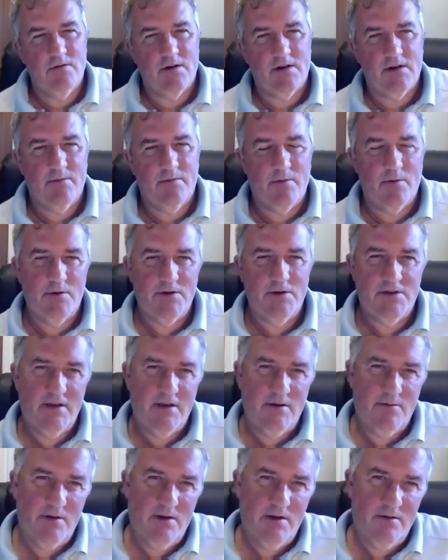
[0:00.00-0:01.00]
I can't remember his
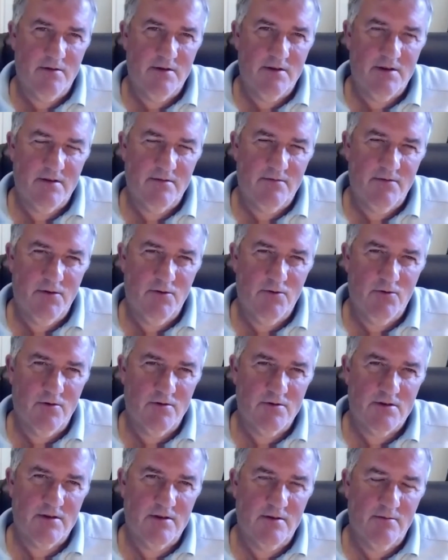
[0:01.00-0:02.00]
name now. He's a few
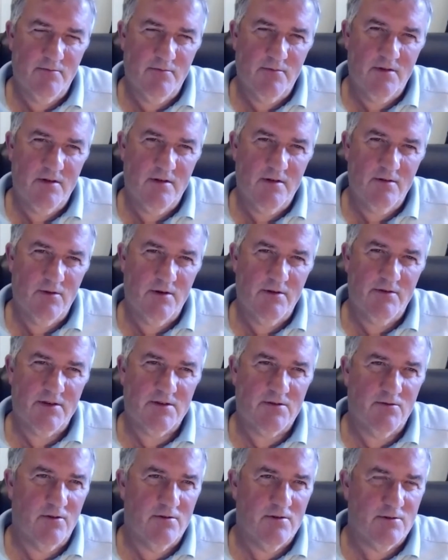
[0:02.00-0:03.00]
quotes. One of his
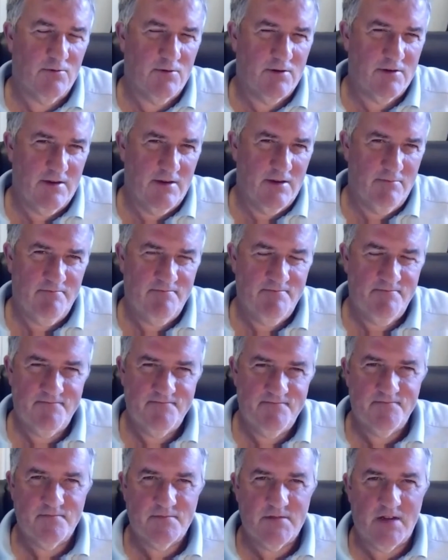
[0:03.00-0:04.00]
quotes was an
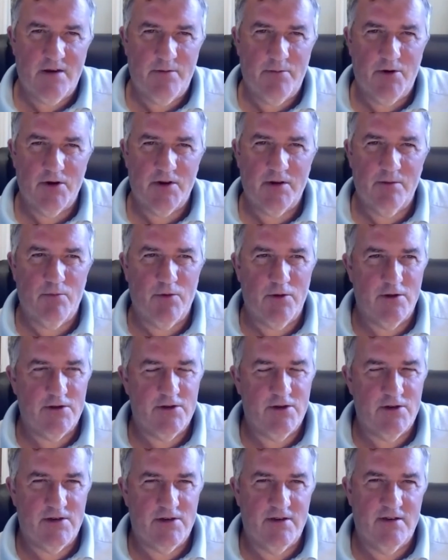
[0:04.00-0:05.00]
American
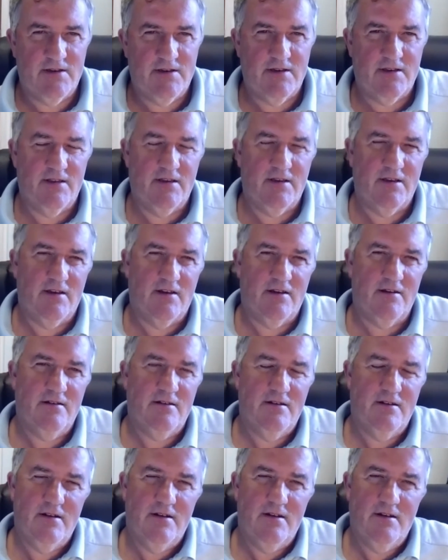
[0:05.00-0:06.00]
politician. He said, the
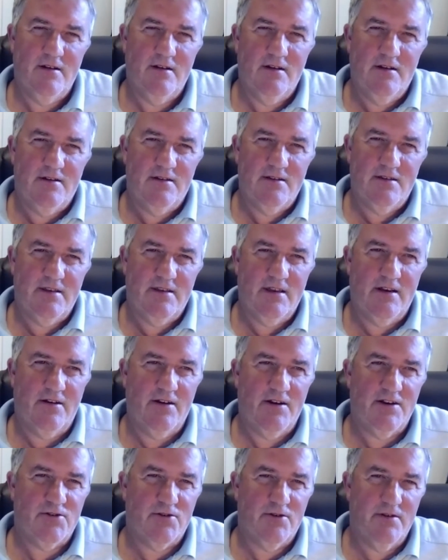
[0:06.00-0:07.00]

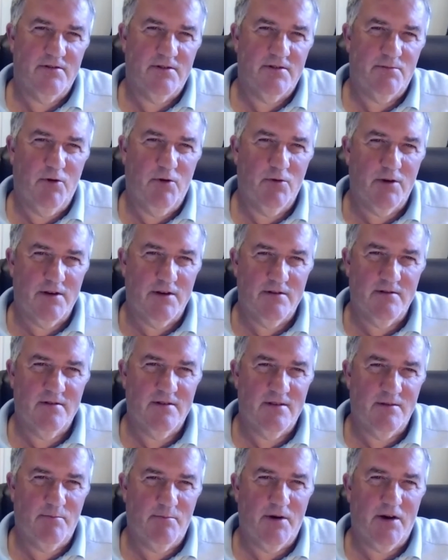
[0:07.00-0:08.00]
electorate have spoken,
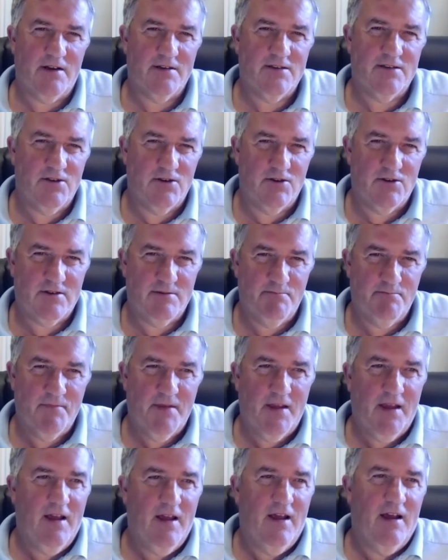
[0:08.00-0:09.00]
the bastards.
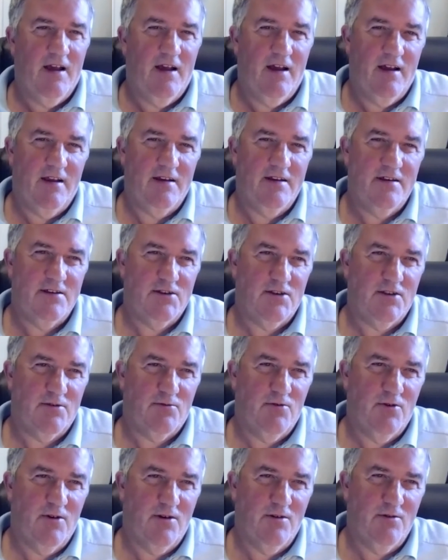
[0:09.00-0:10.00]
And his other
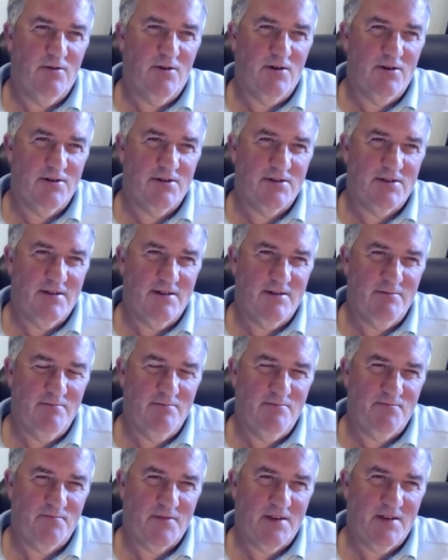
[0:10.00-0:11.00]
quote was,
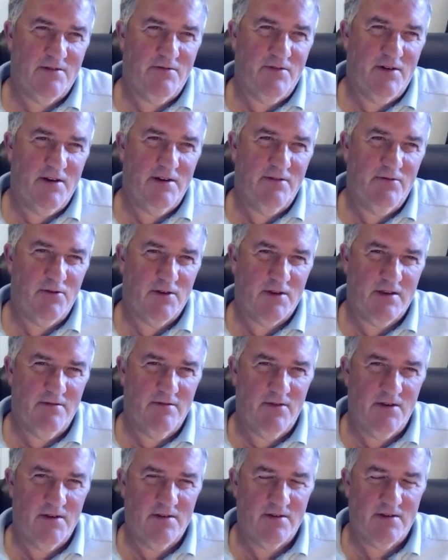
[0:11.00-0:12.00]
it's very difficult to
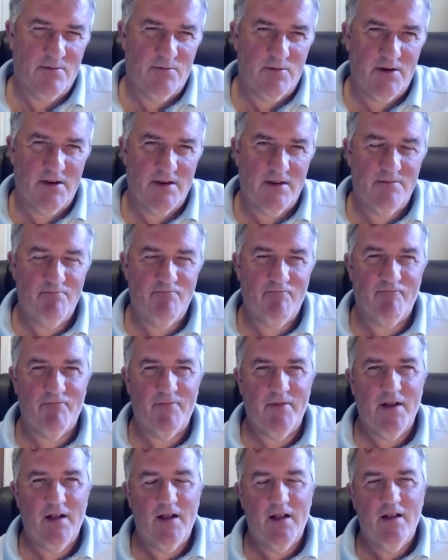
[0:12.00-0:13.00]
convince somebody
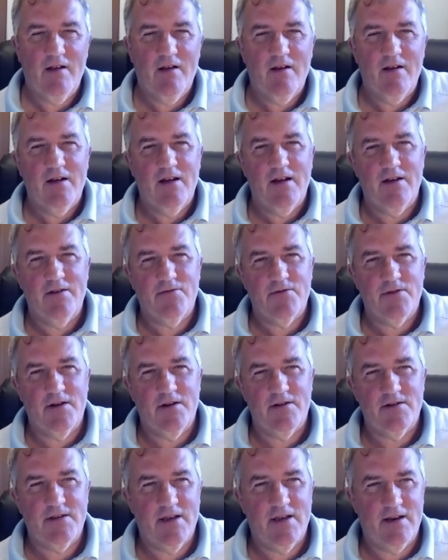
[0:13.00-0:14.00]
if
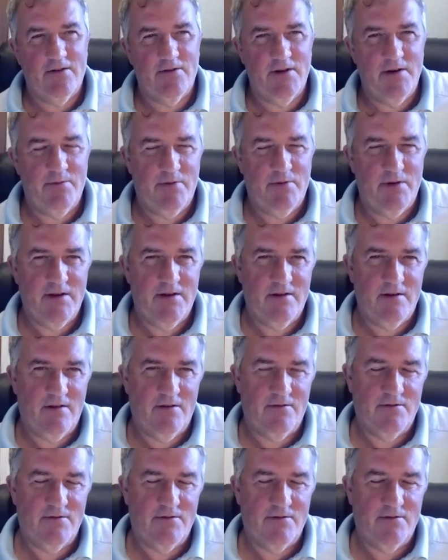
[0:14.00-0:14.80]
their salary depends